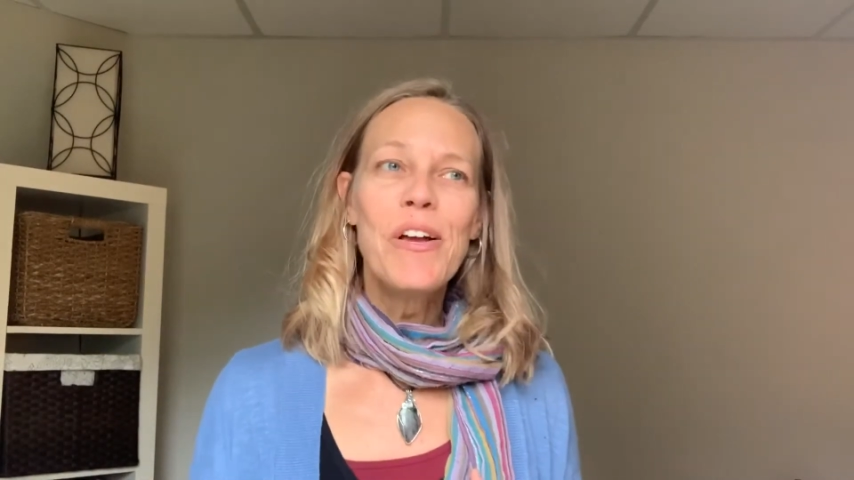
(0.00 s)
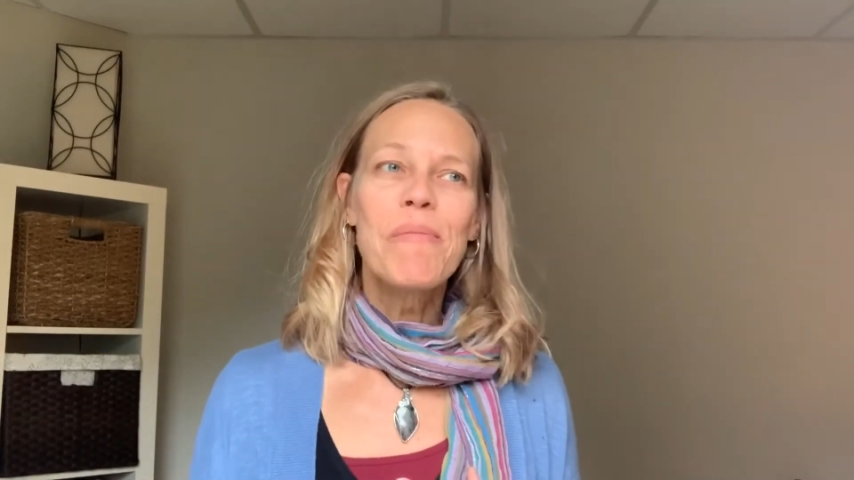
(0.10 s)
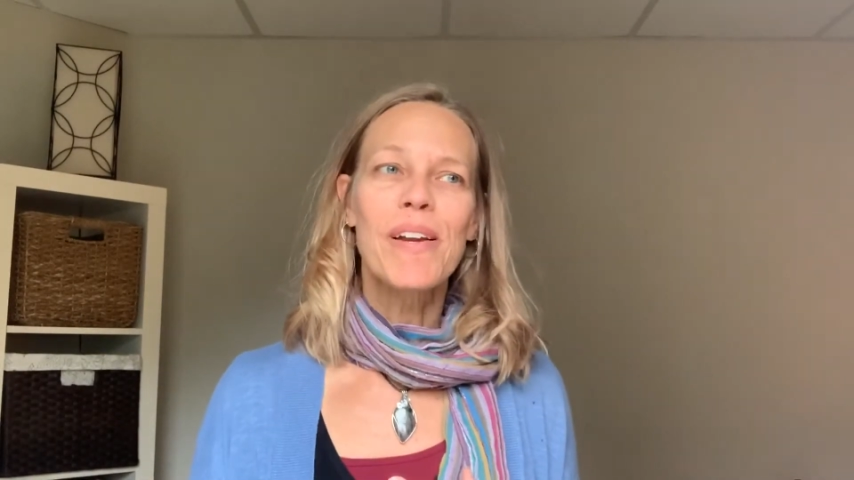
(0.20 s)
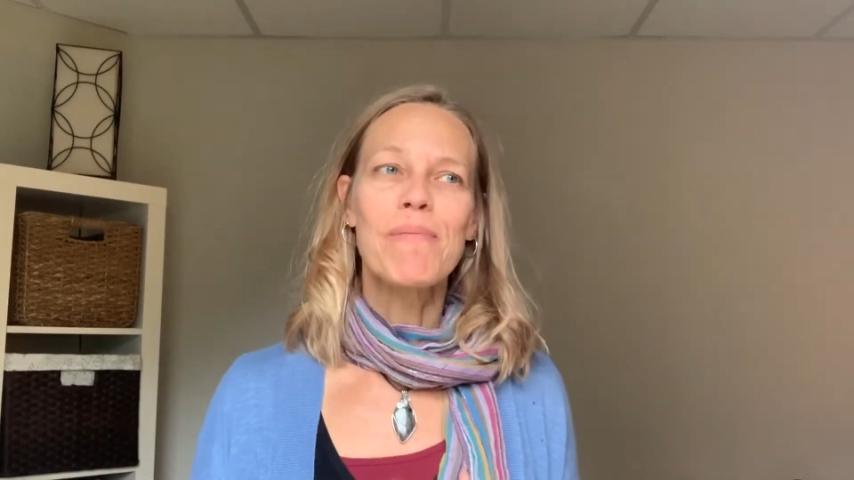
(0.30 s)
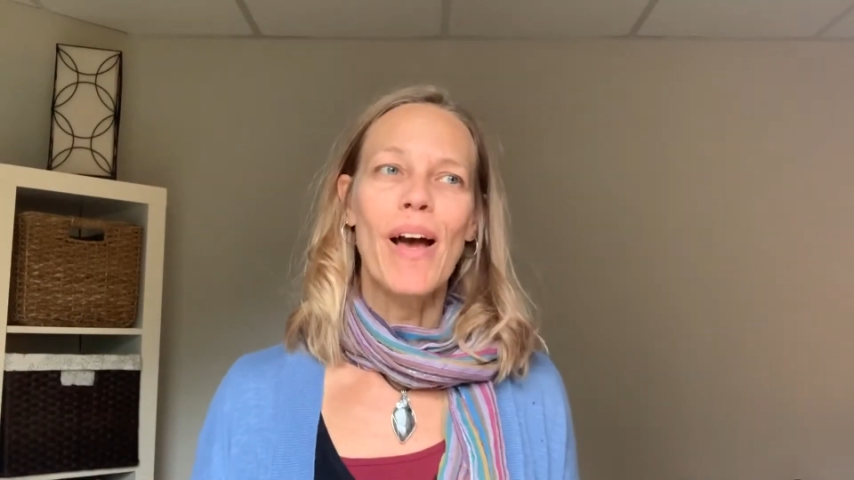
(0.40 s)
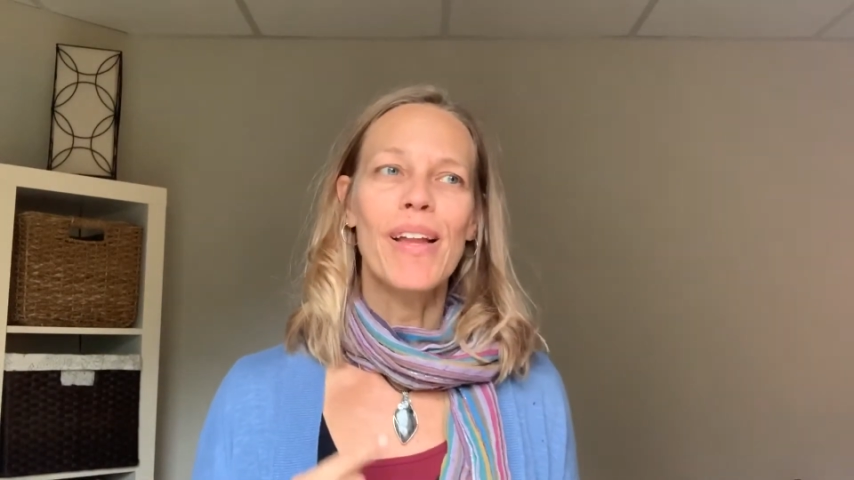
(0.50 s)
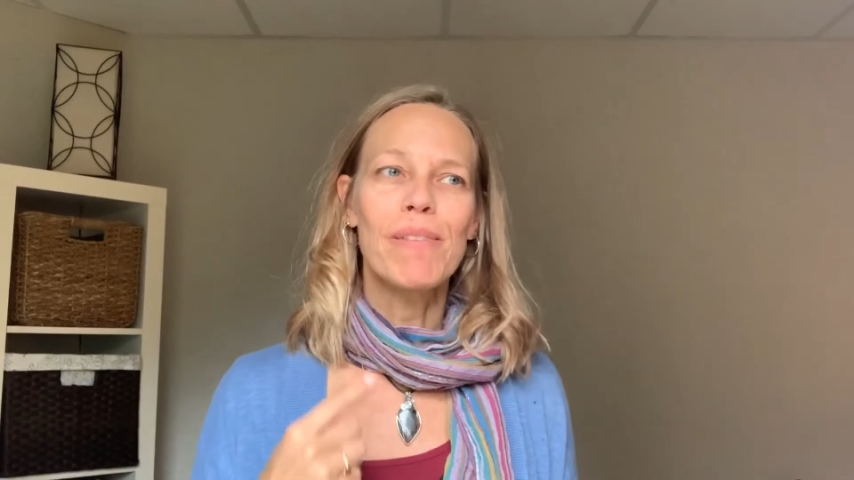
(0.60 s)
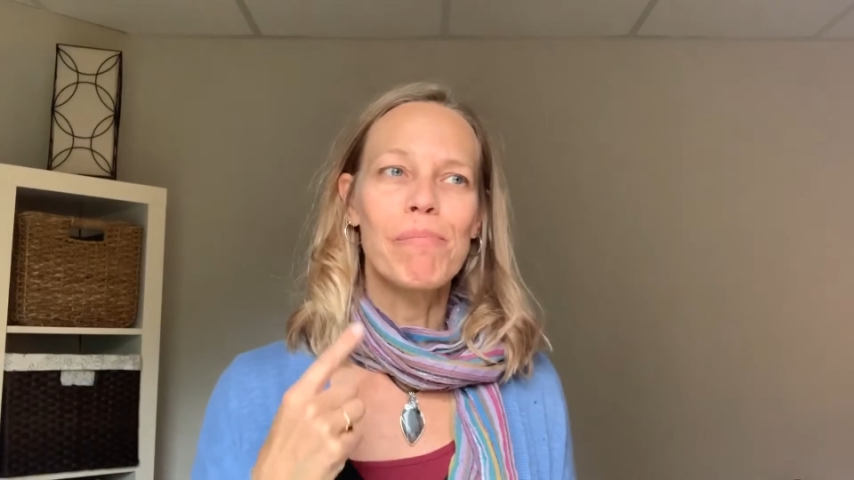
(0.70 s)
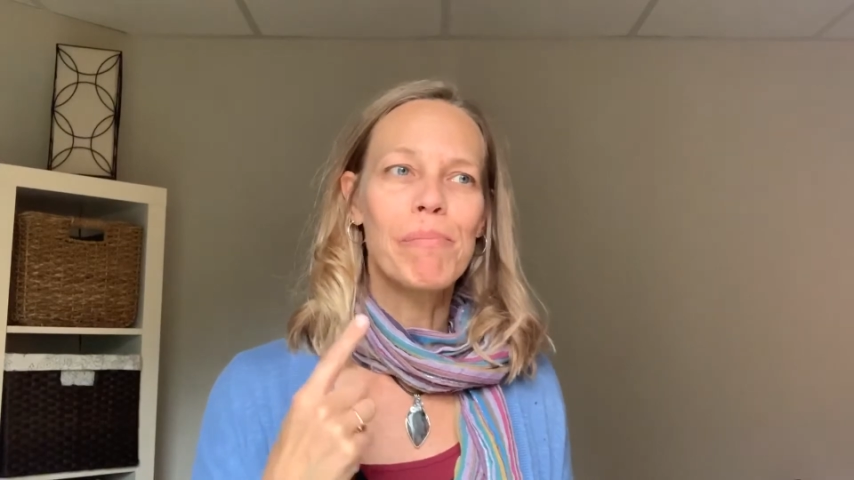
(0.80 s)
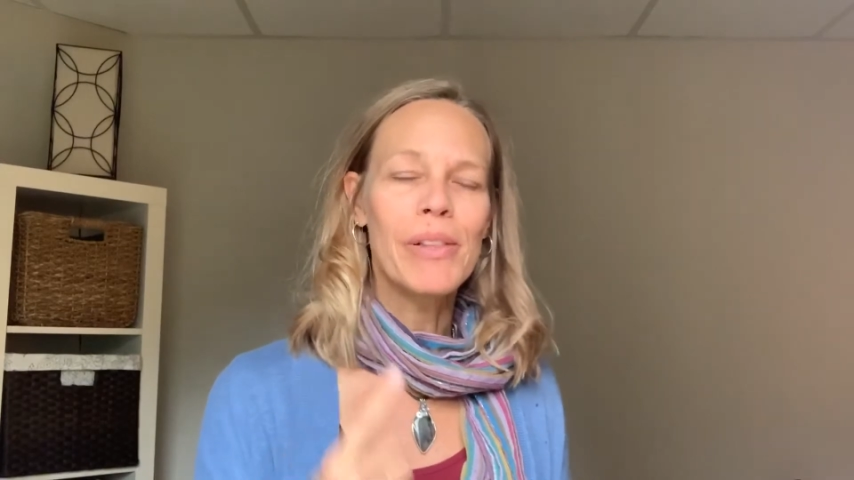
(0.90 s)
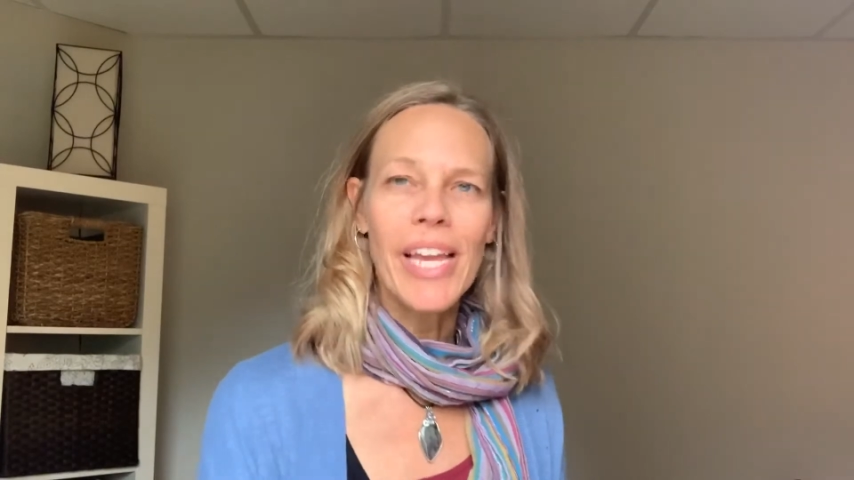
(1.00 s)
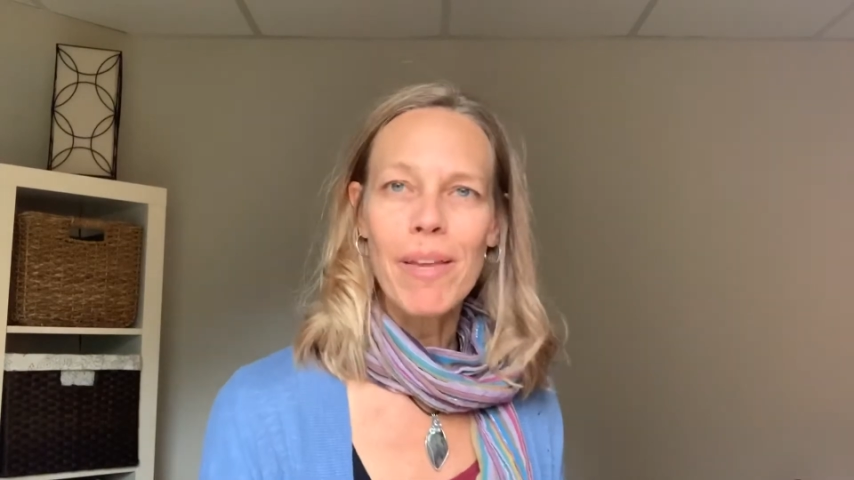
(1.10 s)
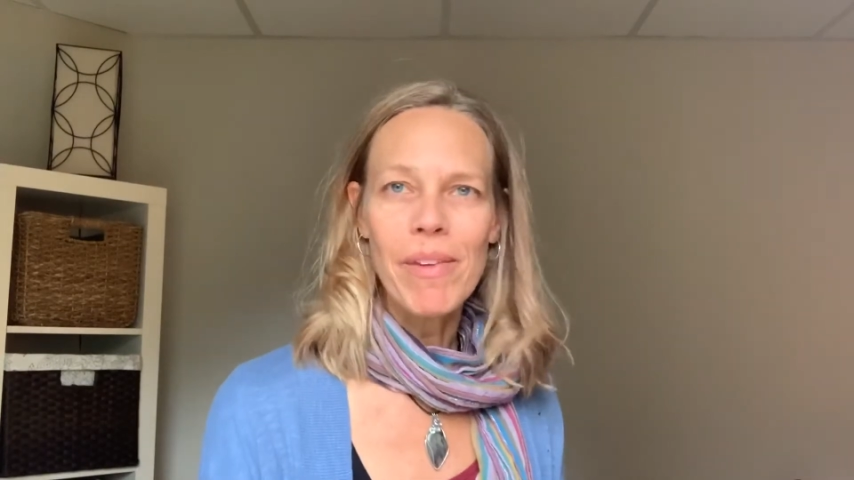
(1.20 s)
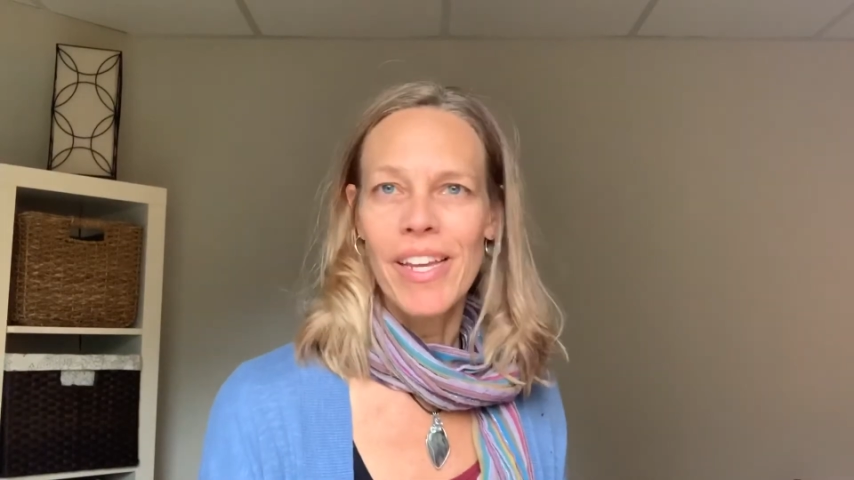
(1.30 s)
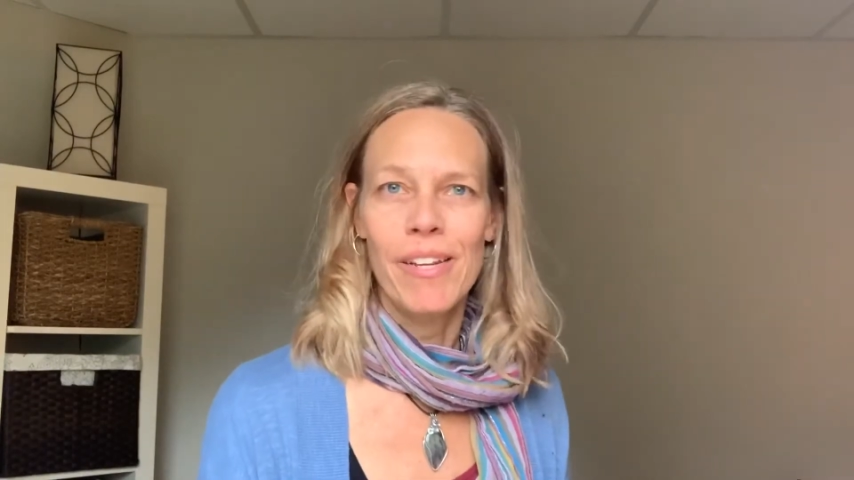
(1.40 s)
but I'm not
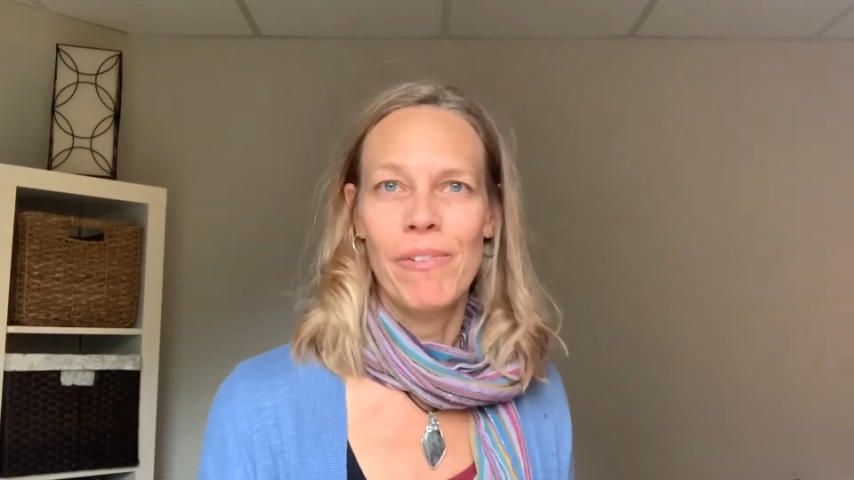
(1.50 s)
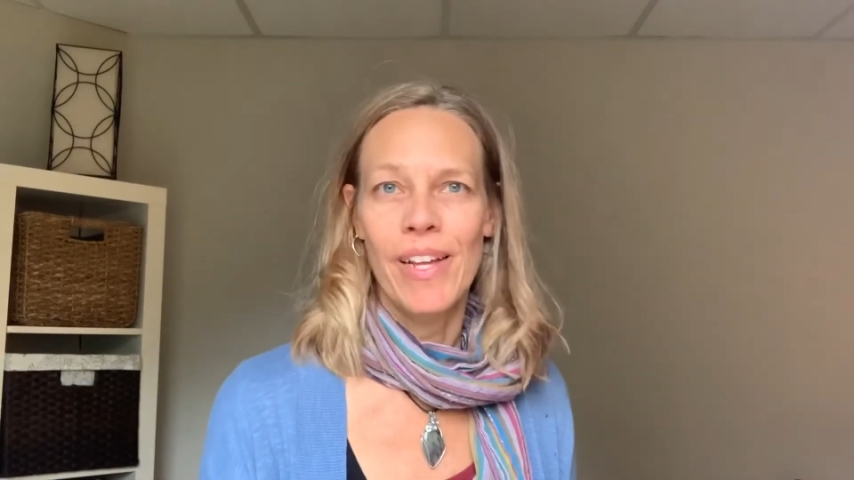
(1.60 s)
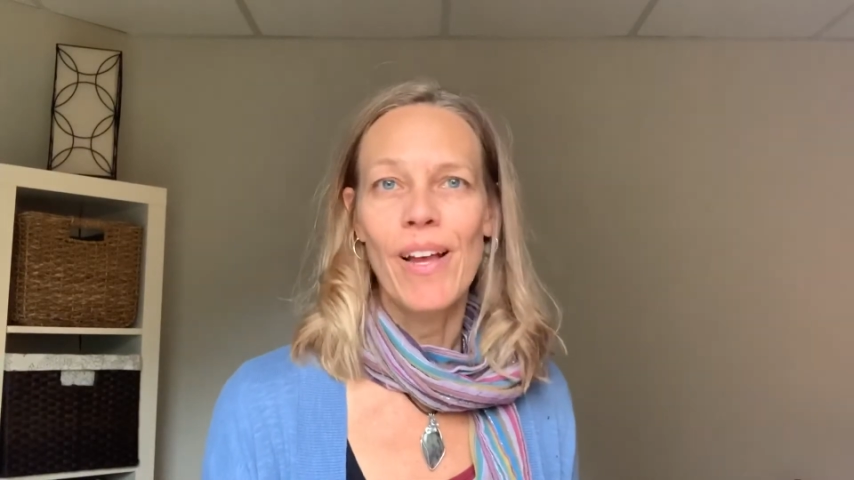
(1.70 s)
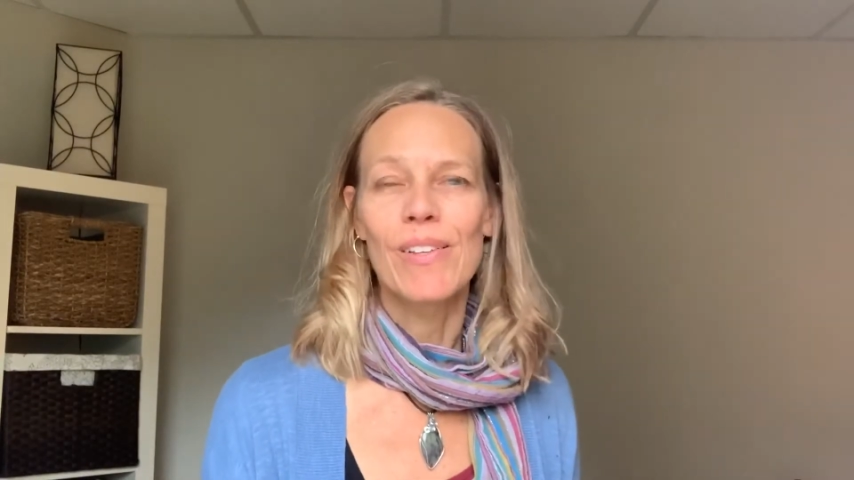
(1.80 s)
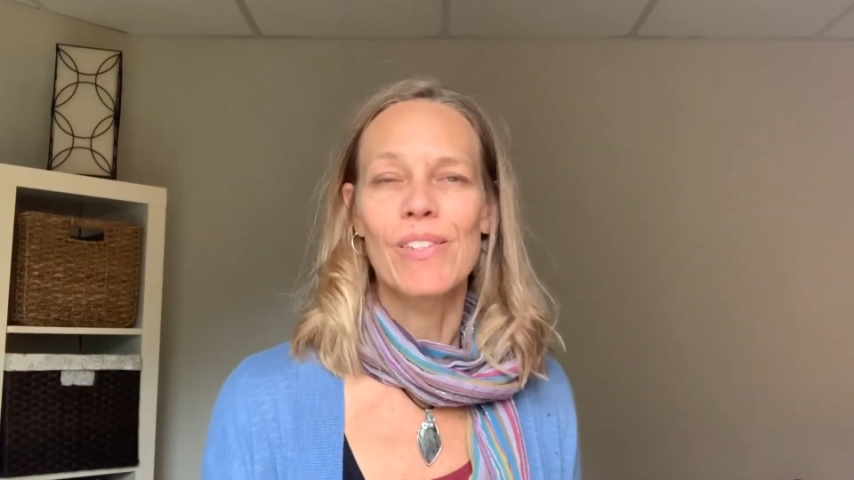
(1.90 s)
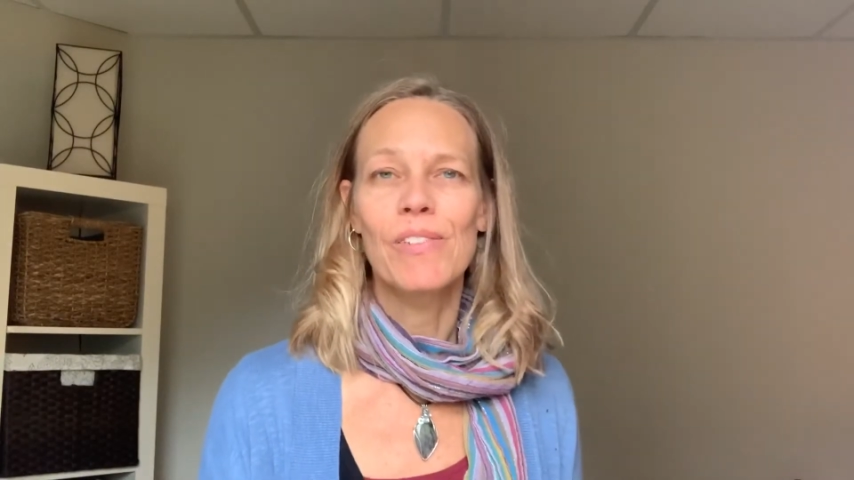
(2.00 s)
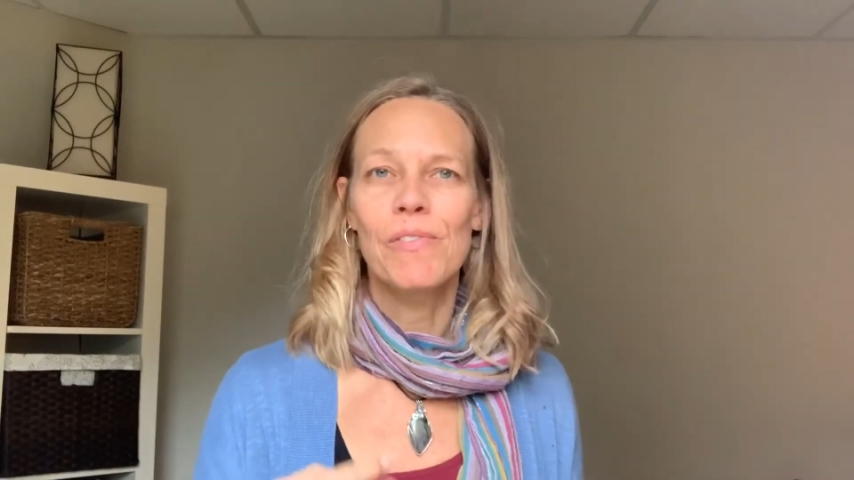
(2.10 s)
blaming anyone else